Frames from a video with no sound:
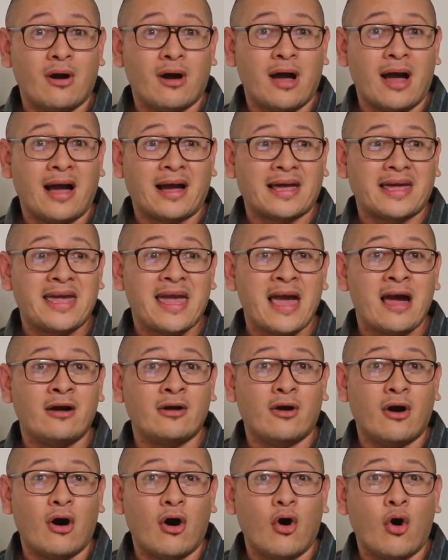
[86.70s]

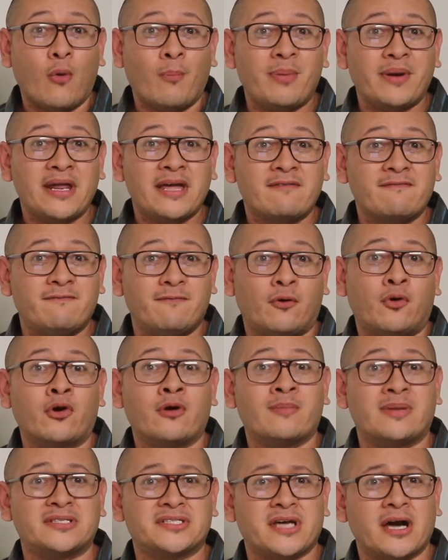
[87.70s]
account opening
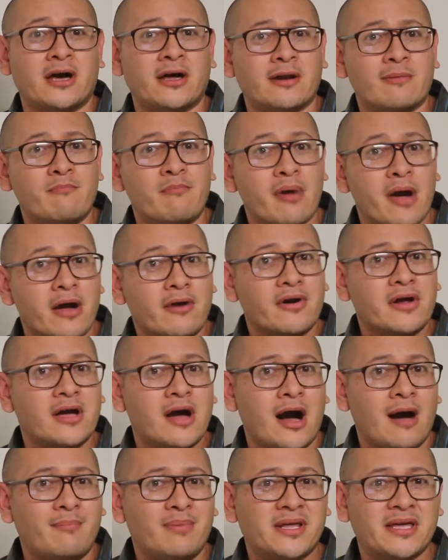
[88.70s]
form has gotten very
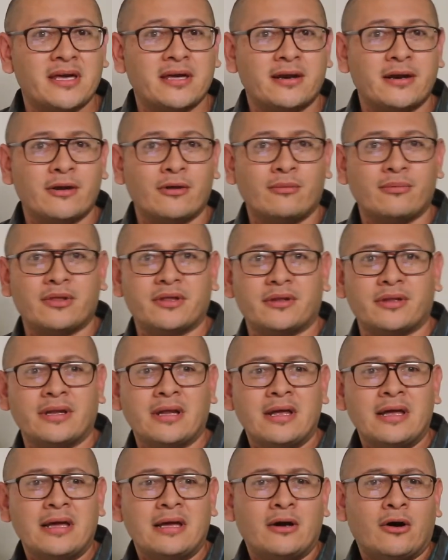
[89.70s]
complicated
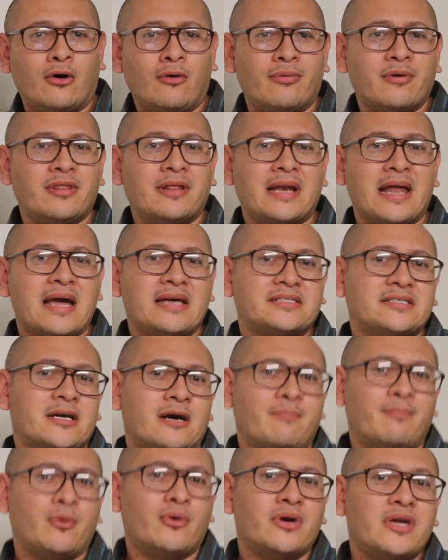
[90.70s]
over the last
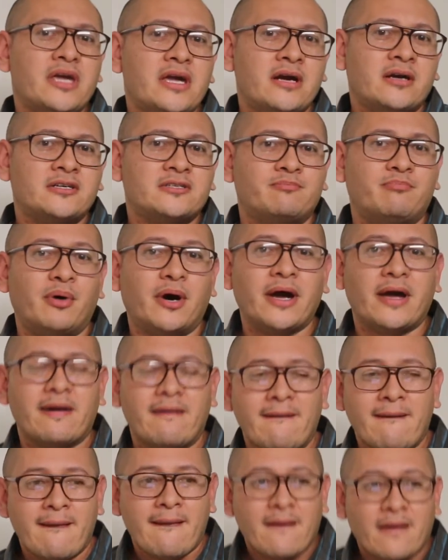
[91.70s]
couple of years.
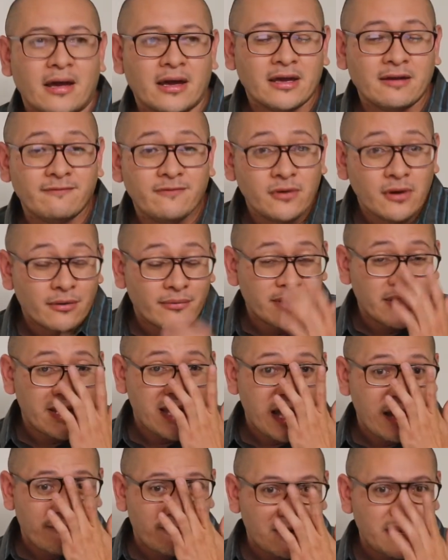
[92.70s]
But if you already
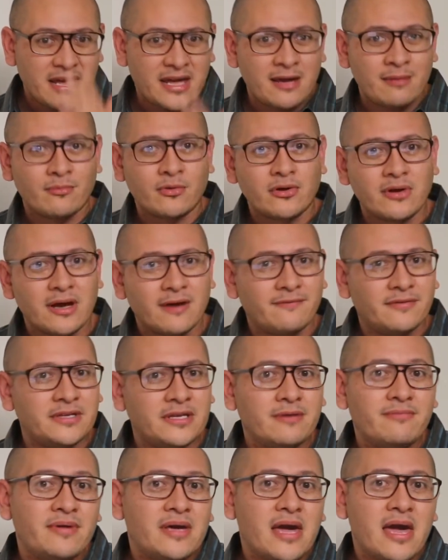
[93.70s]
have a name, or you have a
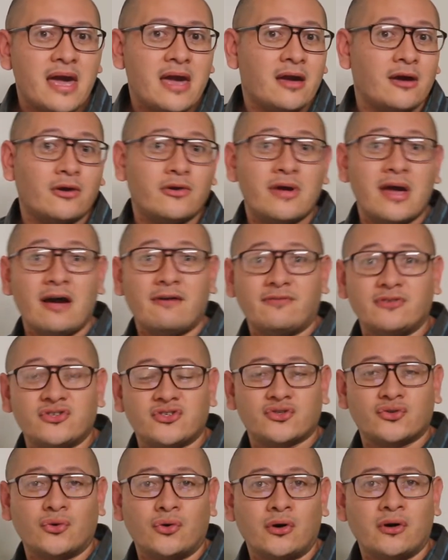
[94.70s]
DBA, or you have a
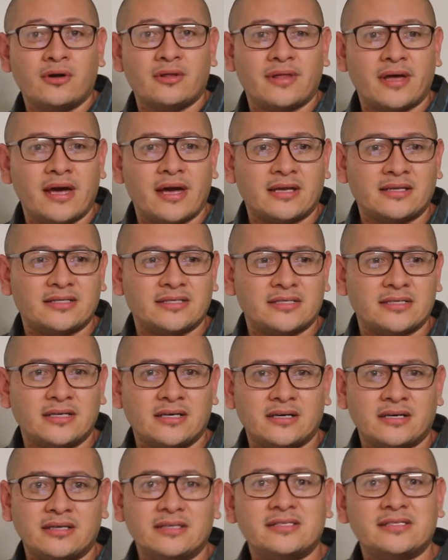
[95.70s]
store that
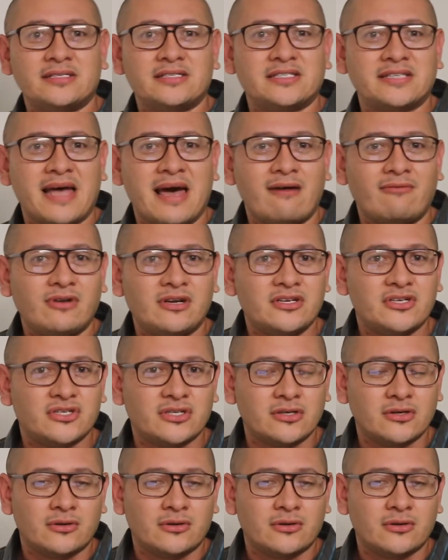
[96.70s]
is established